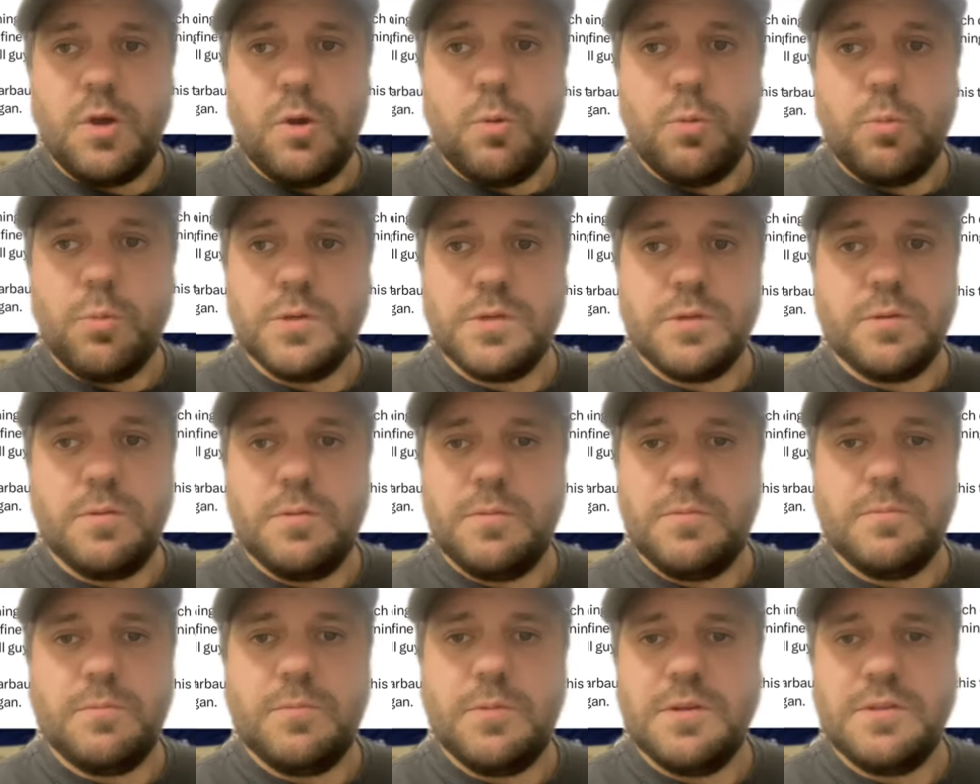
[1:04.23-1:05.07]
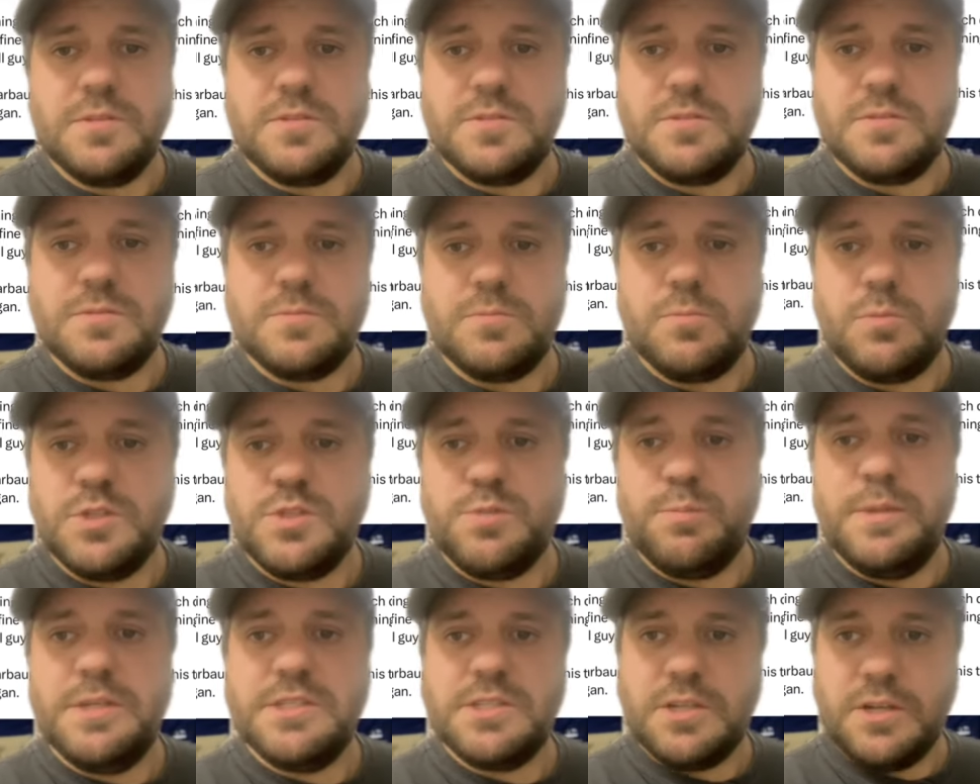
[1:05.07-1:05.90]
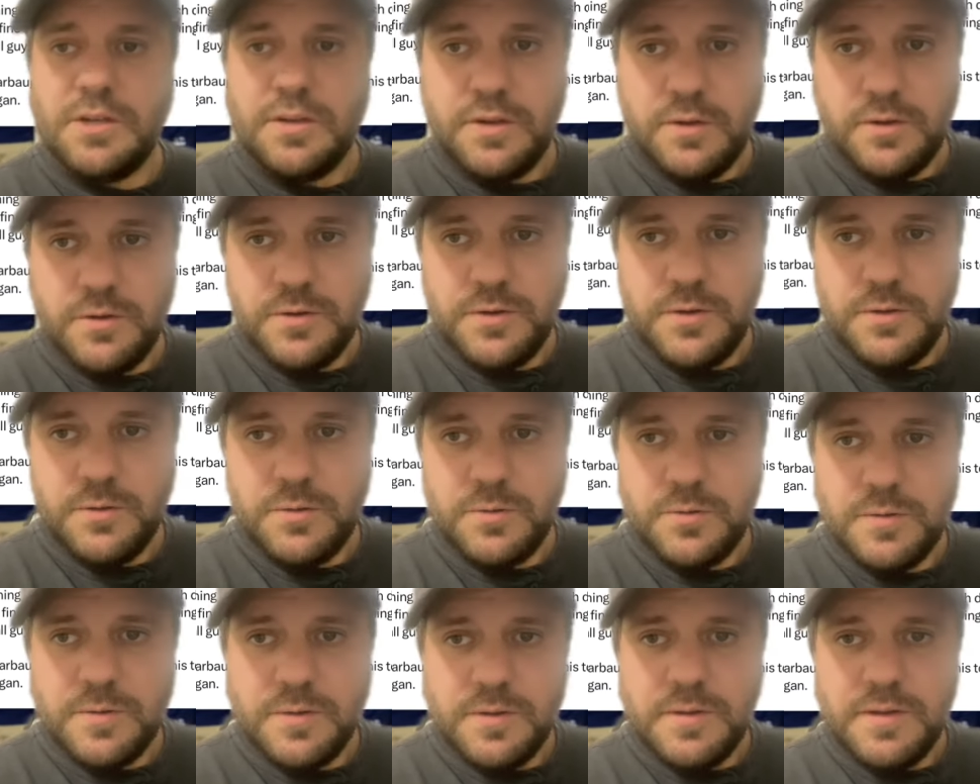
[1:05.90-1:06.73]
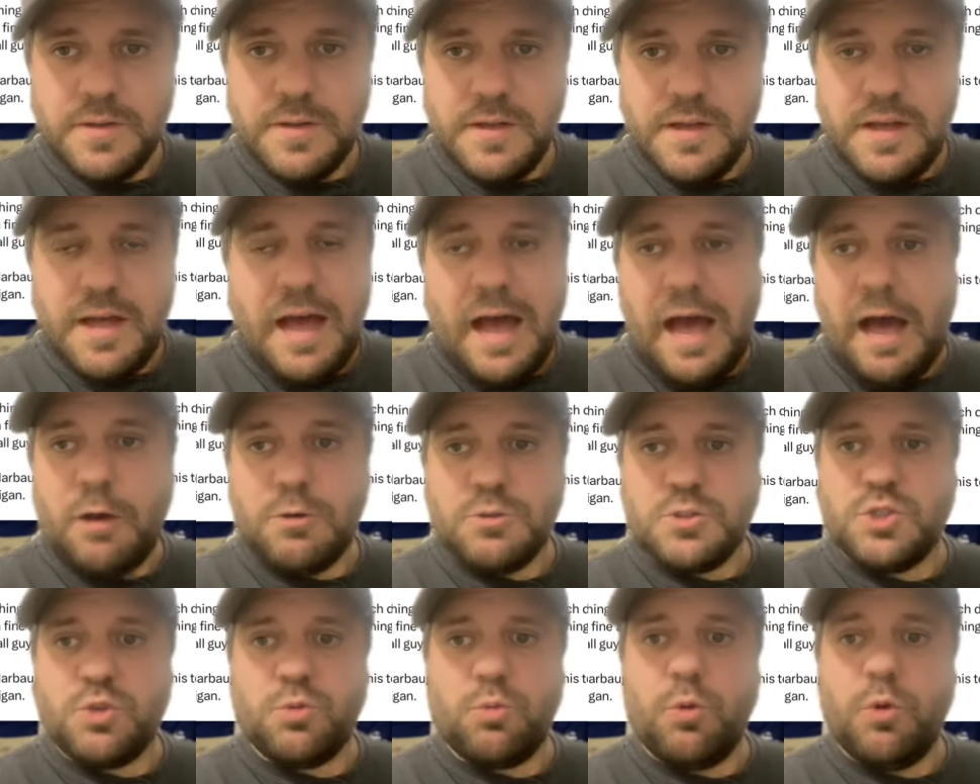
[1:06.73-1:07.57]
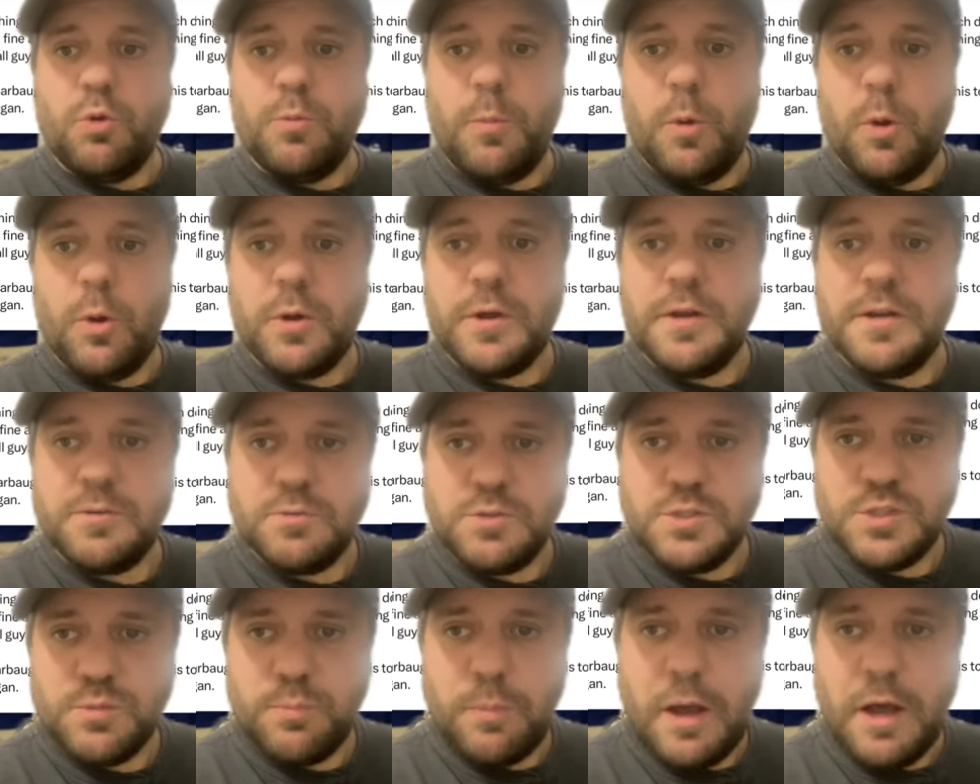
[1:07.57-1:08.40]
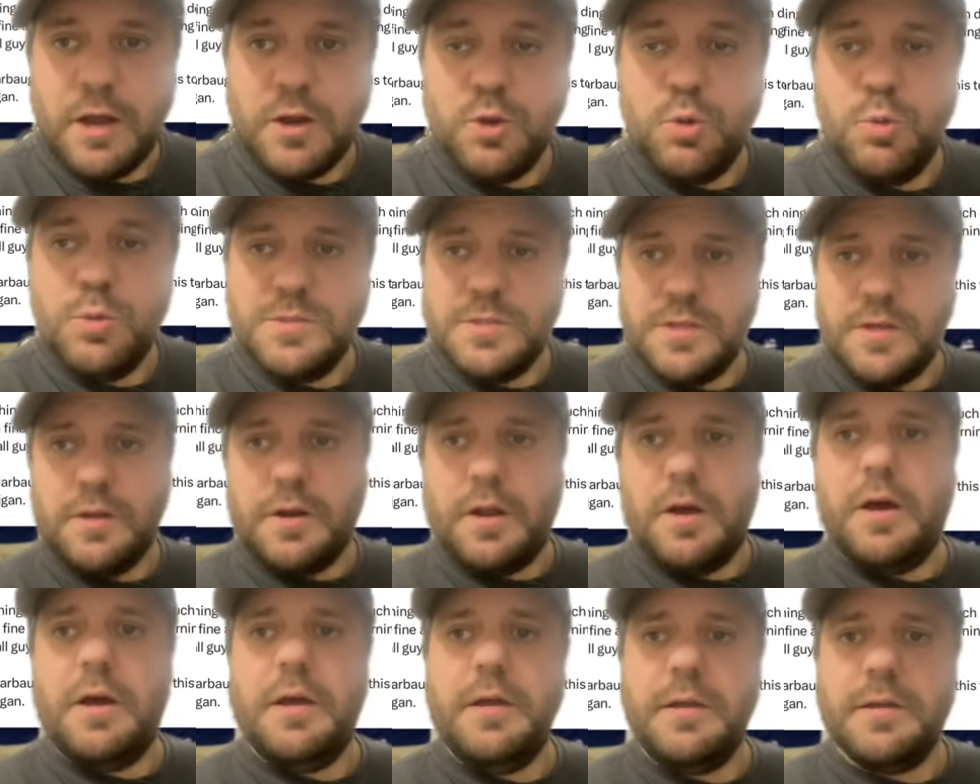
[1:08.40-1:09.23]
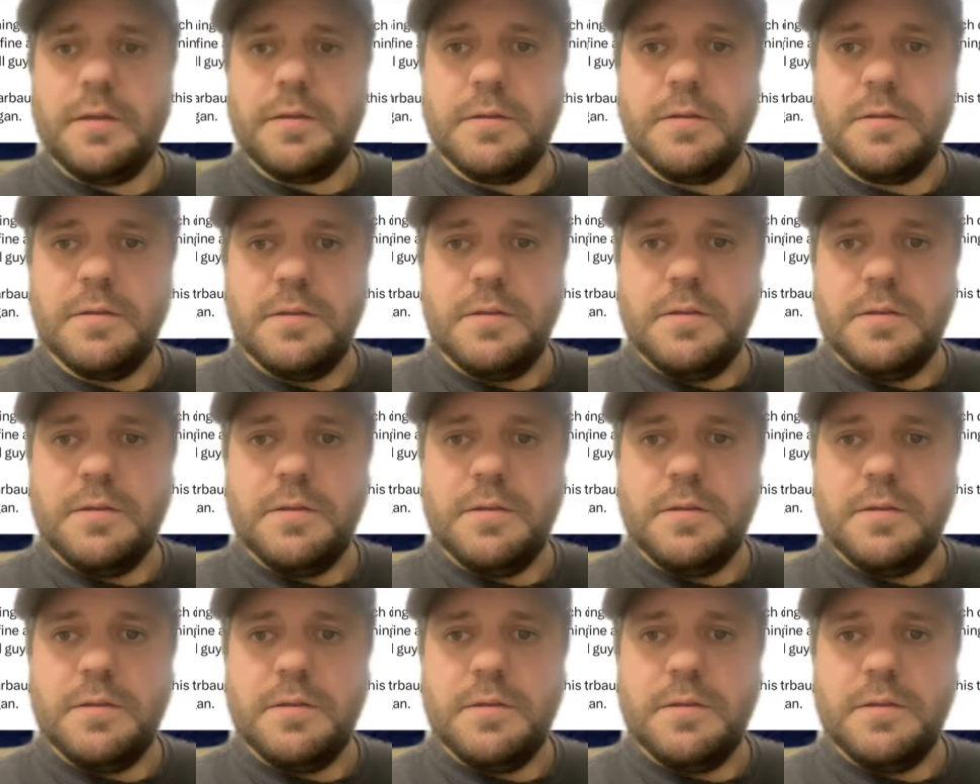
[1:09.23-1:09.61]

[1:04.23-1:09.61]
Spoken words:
What's Michigan going to do? How's Sherrone Moore going to respond? Who is he going to hire?